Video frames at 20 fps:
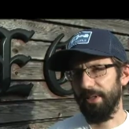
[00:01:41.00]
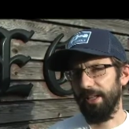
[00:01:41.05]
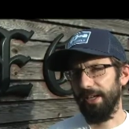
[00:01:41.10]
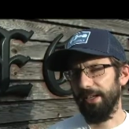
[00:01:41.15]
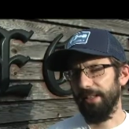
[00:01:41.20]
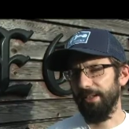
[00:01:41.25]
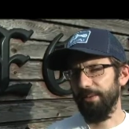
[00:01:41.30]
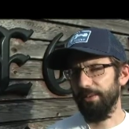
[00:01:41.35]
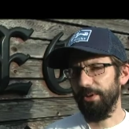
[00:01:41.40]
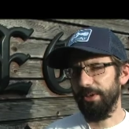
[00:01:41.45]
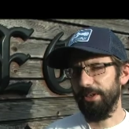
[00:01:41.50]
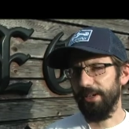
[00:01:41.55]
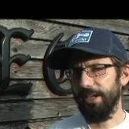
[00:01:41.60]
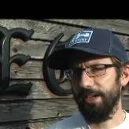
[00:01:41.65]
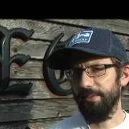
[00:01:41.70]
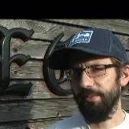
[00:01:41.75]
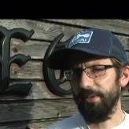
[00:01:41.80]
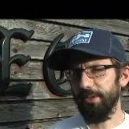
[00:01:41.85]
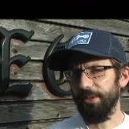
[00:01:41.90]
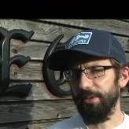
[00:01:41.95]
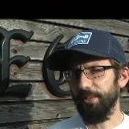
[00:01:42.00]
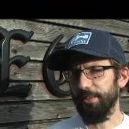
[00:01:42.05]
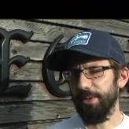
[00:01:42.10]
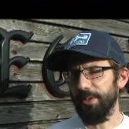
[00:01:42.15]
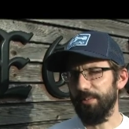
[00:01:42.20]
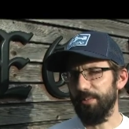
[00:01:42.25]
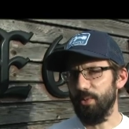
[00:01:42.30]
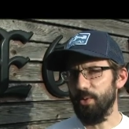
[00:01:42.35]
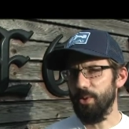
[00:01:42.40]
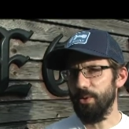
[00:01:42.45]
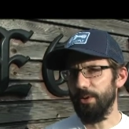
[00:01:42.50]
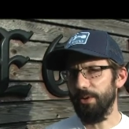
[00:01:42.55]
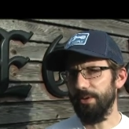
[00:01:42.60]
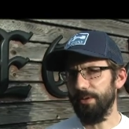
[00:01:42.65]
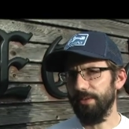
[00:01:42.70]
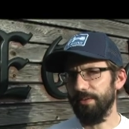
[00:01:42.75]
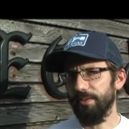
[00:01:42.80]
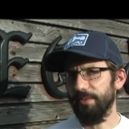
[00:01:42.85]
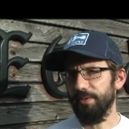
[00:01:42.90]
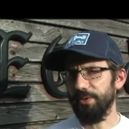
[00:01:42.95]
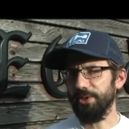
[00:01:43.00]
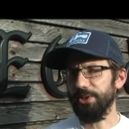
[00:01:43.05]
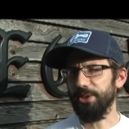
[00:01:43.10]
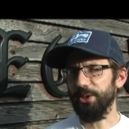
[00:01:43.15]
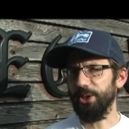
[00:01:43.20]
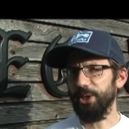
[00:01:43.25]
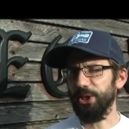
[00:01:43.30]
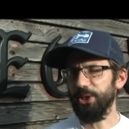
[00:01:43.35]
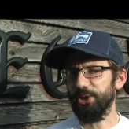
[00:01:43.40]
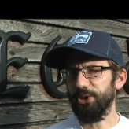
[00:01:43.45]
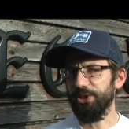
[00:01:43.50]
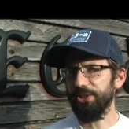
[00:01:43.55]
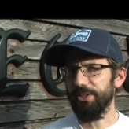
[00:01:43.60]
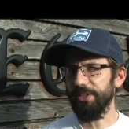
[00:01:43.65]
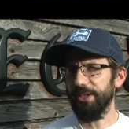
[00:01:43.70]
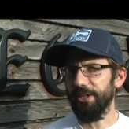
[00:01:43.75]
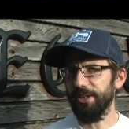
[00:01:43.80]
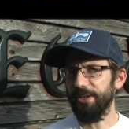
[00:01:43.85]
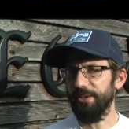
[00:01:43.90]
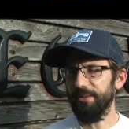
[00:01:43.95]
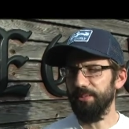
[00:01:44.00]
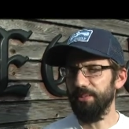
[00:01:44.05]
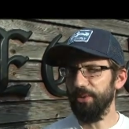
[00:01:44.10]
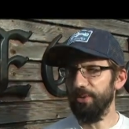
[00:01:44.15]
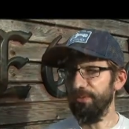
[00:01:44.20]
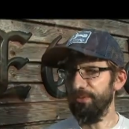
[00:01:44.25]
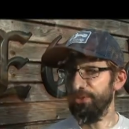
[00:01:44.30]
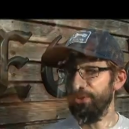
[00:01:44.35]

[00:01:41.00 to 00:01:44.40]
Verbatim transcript: glad that we're going to have a little bit more of a selection now, more of